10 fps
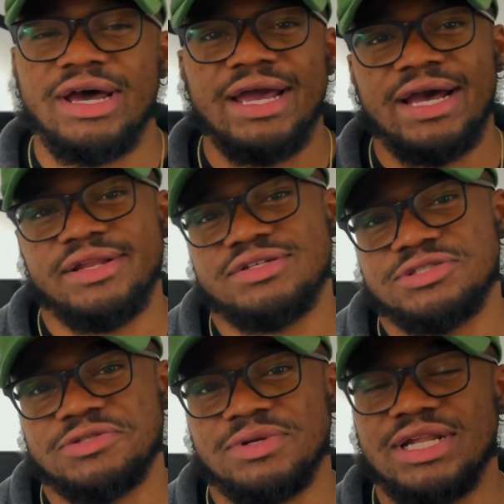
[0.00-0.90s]
I got this
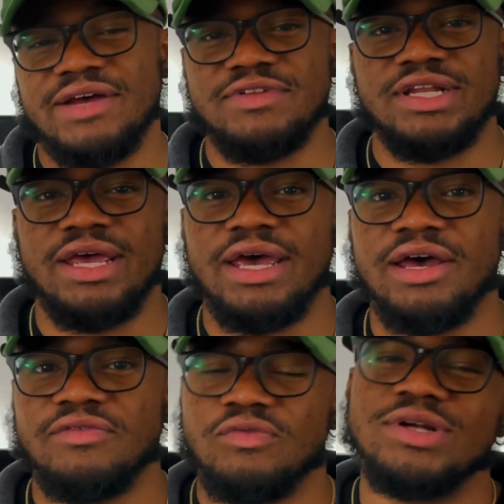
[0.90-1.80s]
shoe
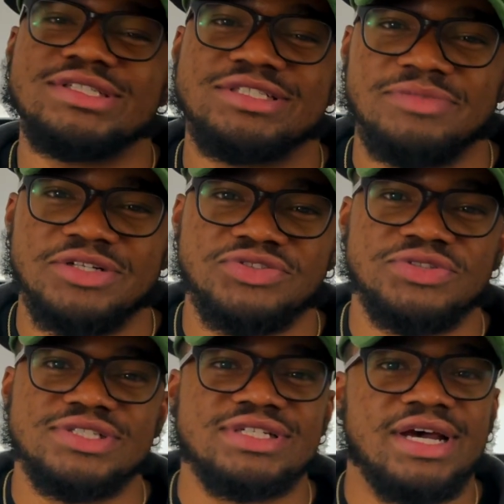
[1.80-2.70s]
11.5, which is my
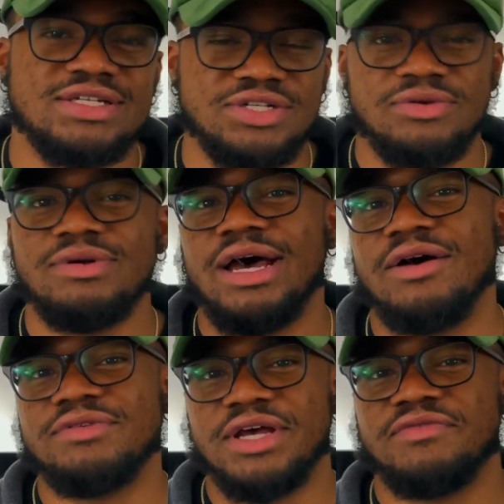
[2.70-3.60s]
truest size, so I
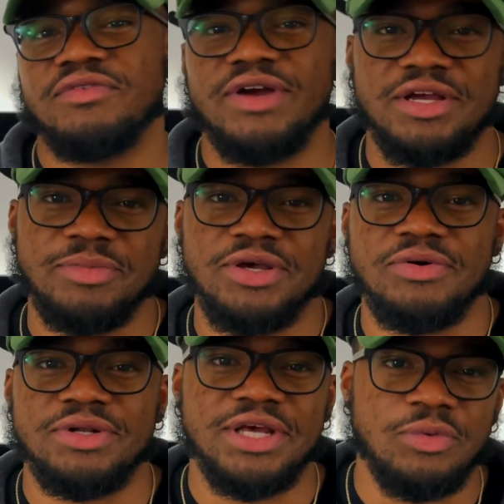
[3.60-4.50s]
would definitely recommend
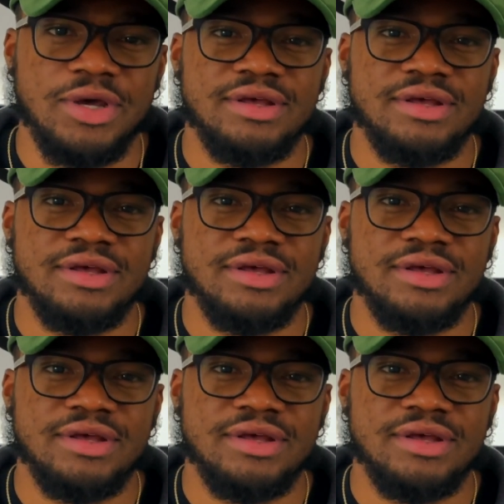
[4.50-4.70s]
going that way.